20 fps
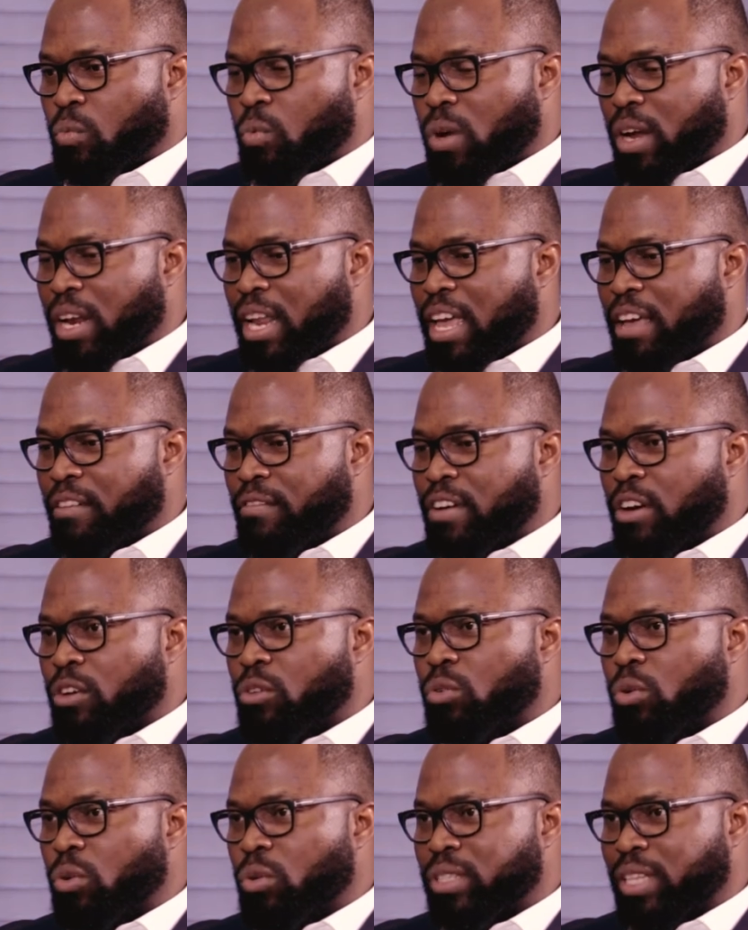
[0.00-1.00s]
whatever
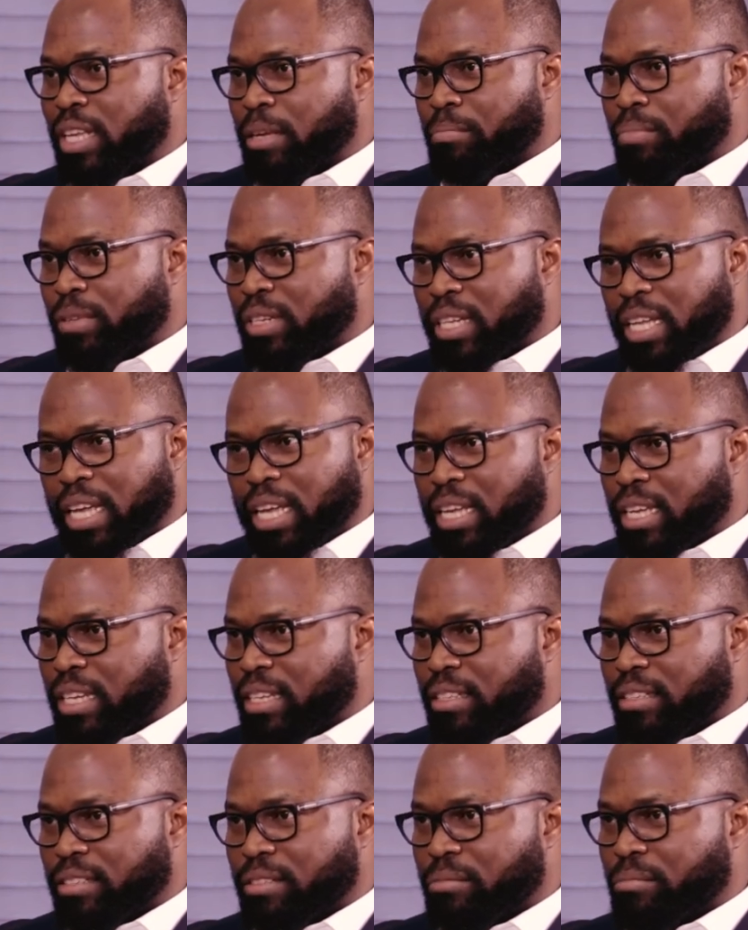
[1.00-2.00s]
role they
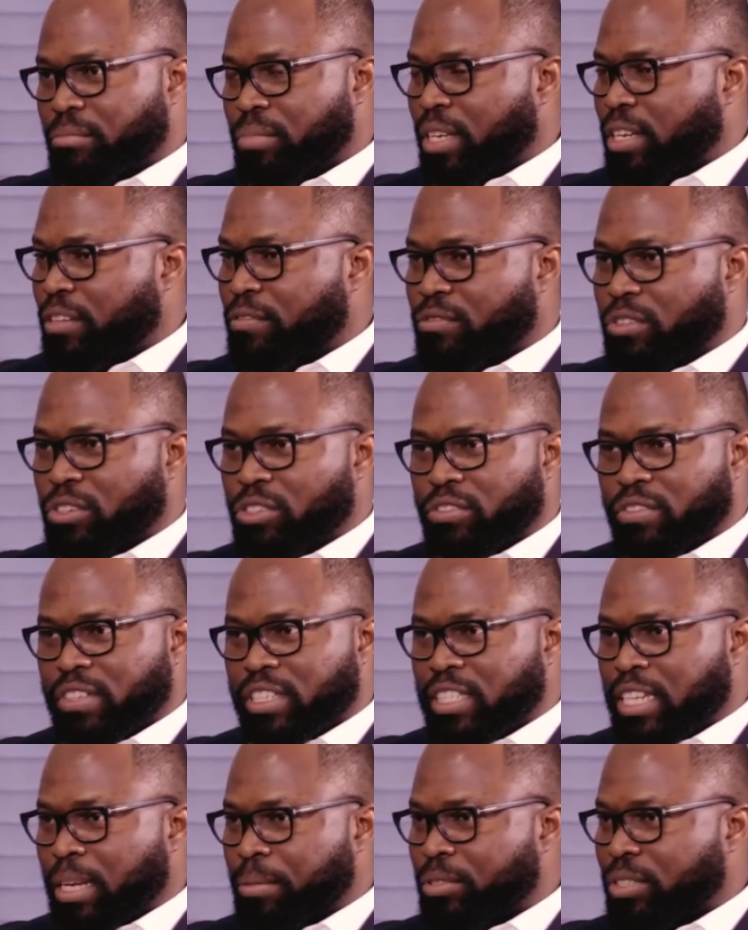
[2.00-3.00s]
play, be it from the
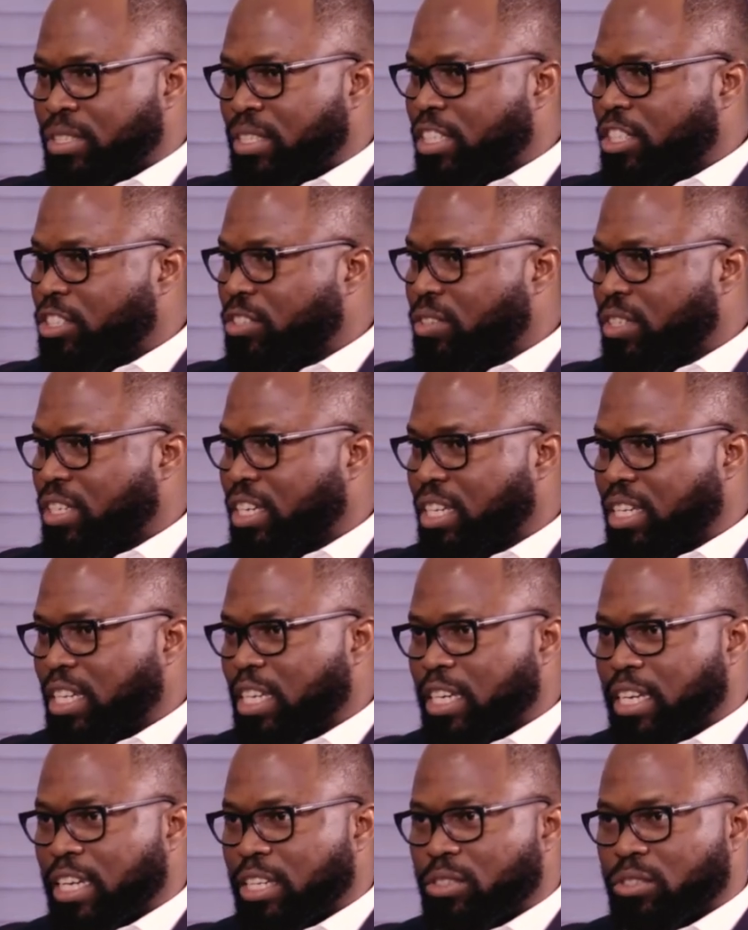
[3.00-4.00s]
receptionist to the
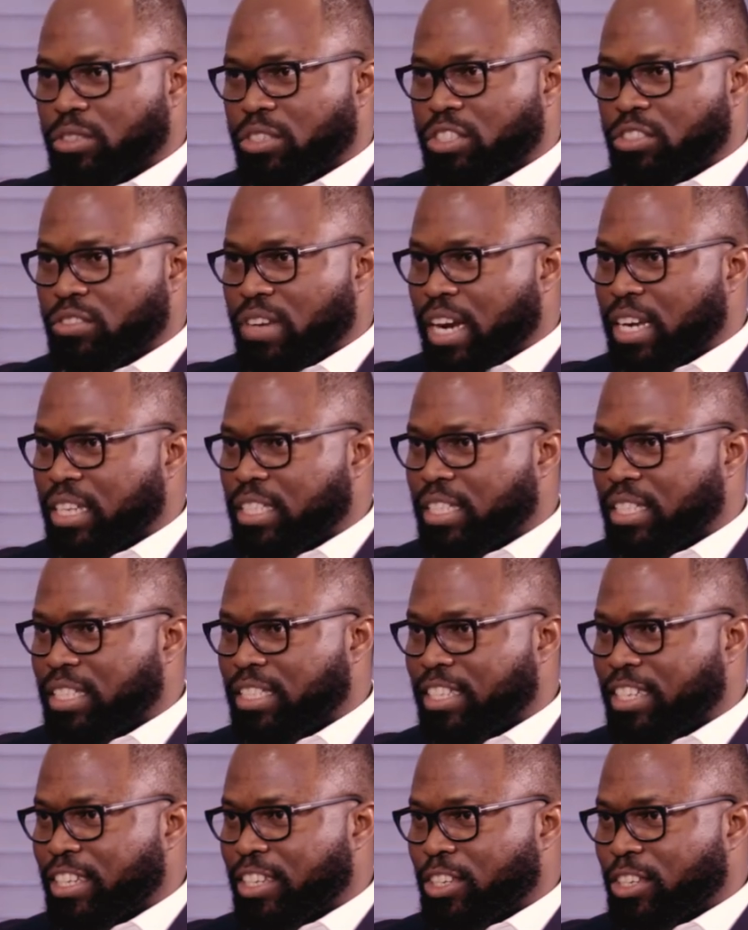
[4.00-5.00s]
cleaner to the
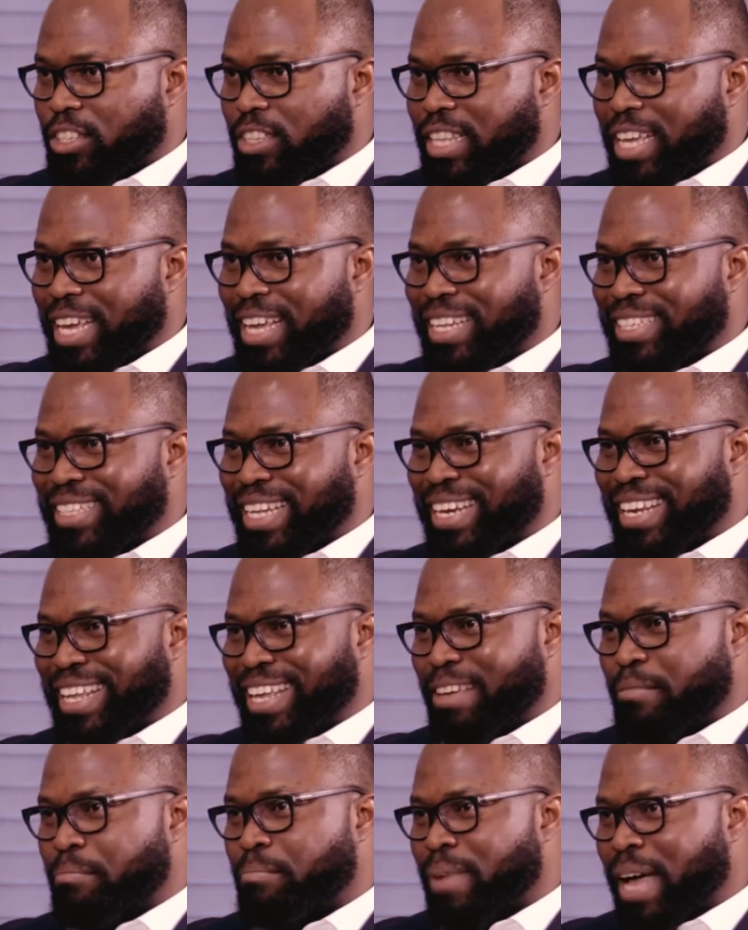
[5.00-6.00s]
strategist, there is an
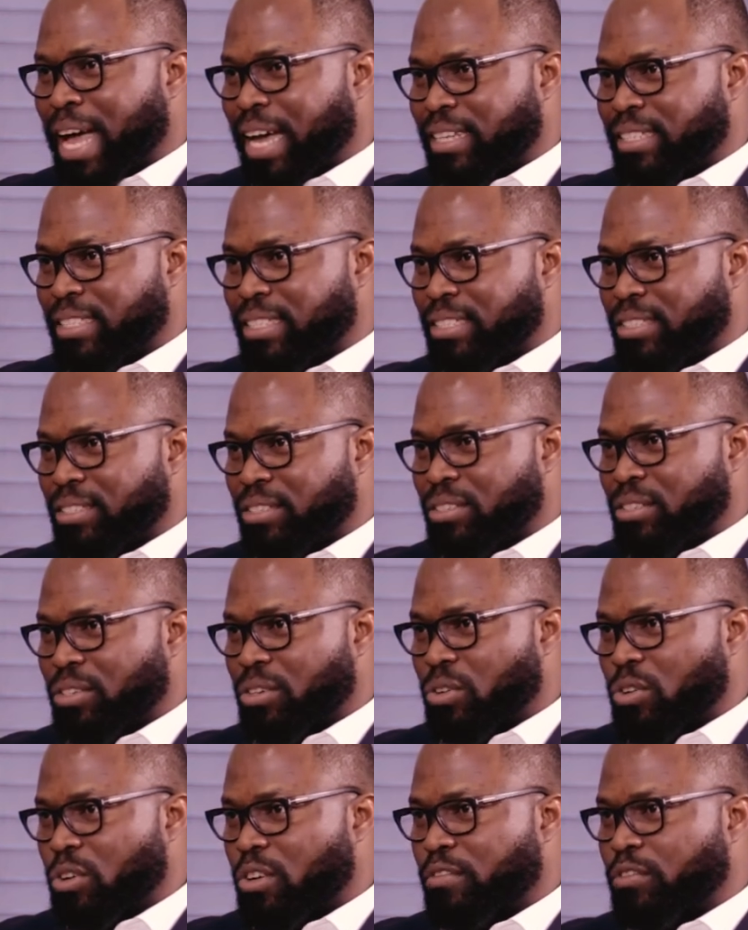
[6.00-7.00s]
impact
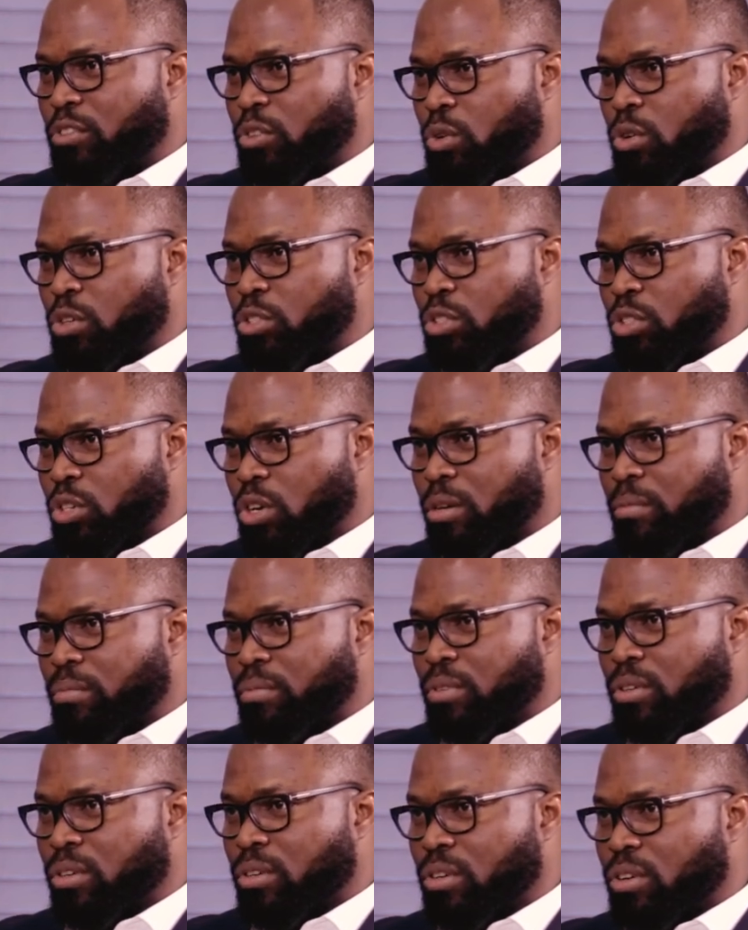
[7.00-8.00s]
of your
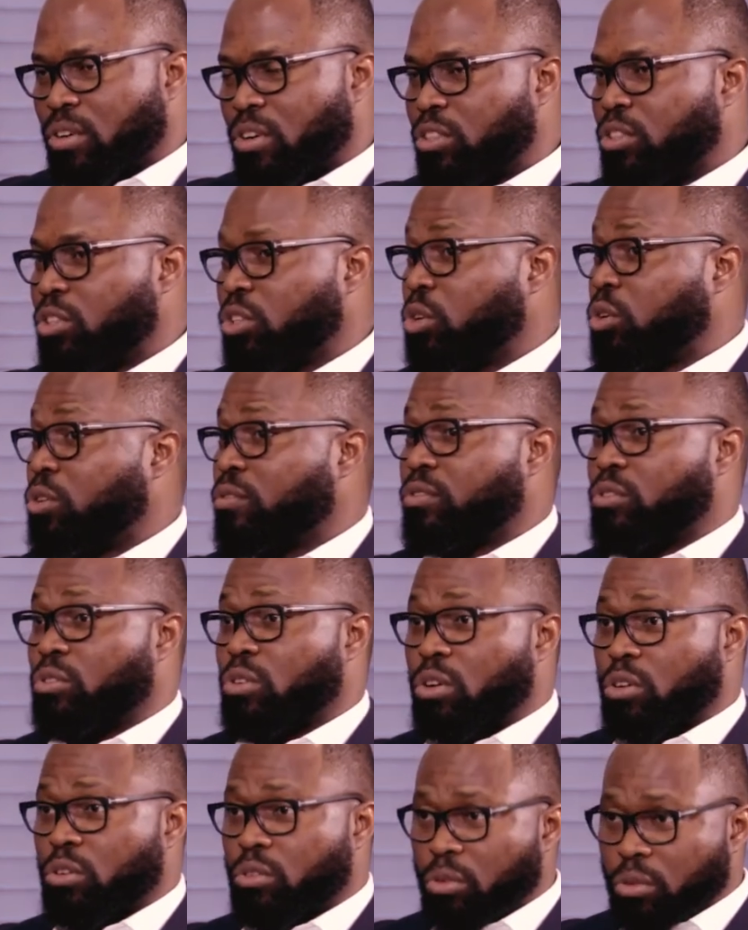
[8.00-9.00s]
job on the
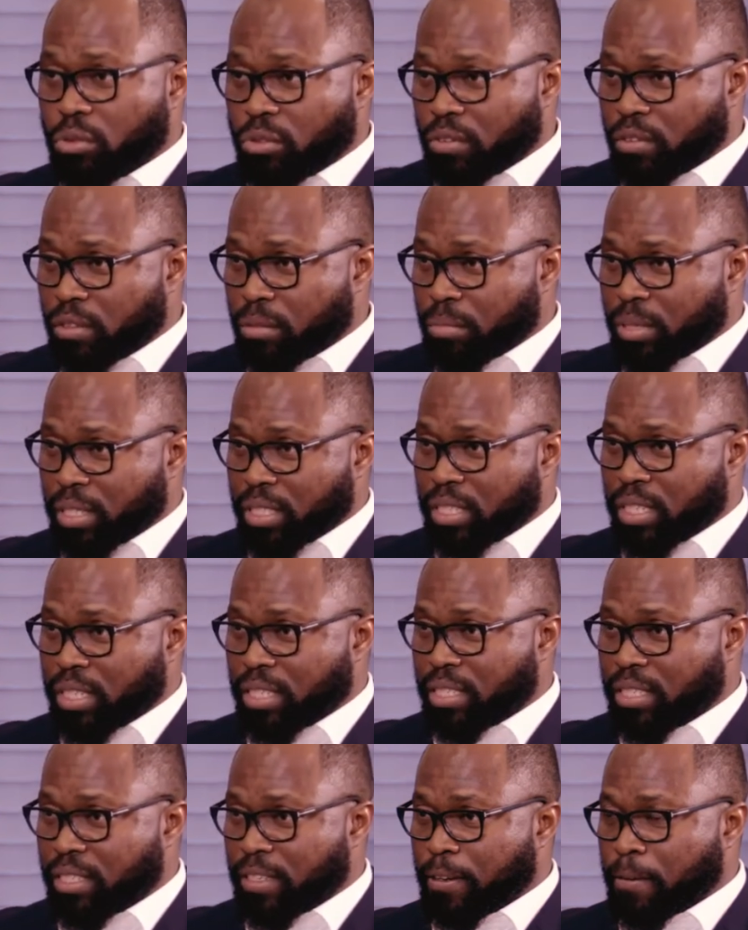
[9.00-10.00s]
overall growth of the
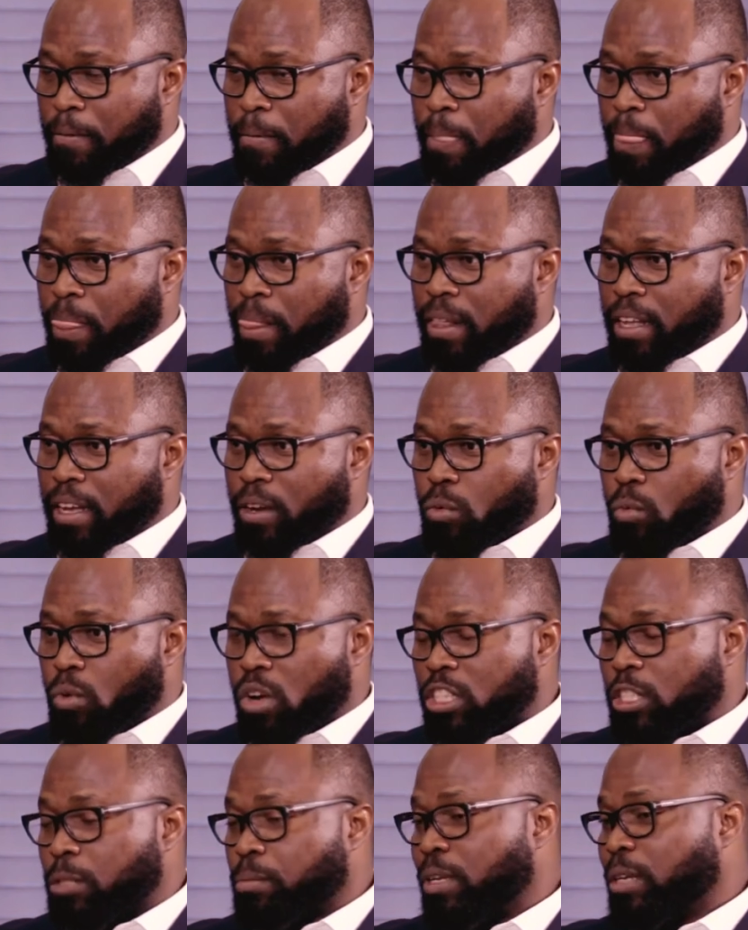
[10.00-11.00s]
business. Mm.
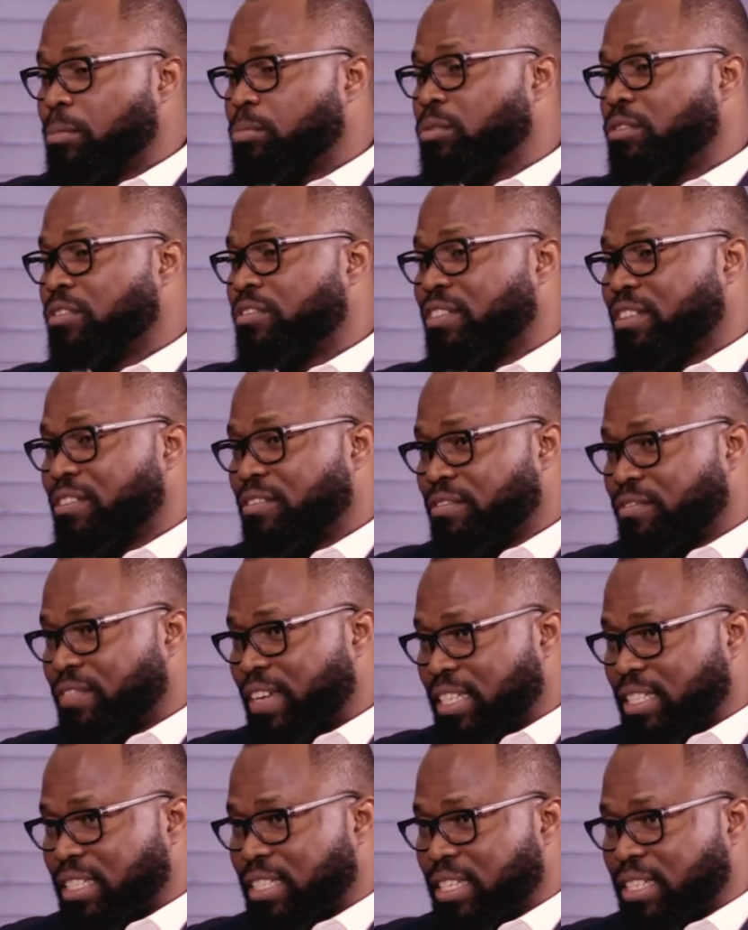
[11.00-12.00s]
Once people feel
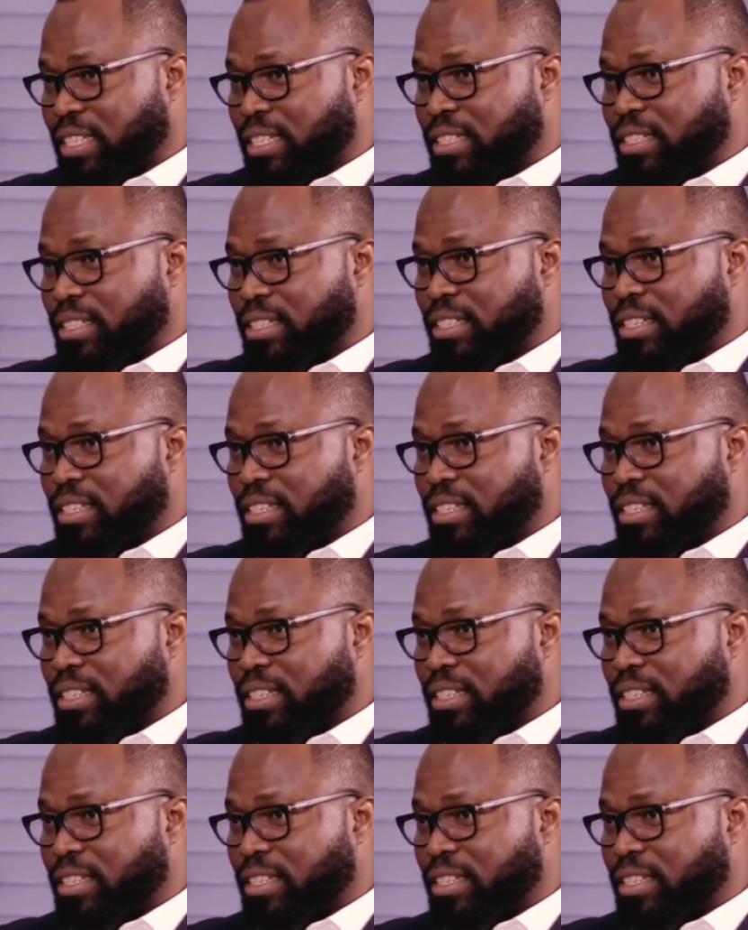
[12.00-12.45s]
vested,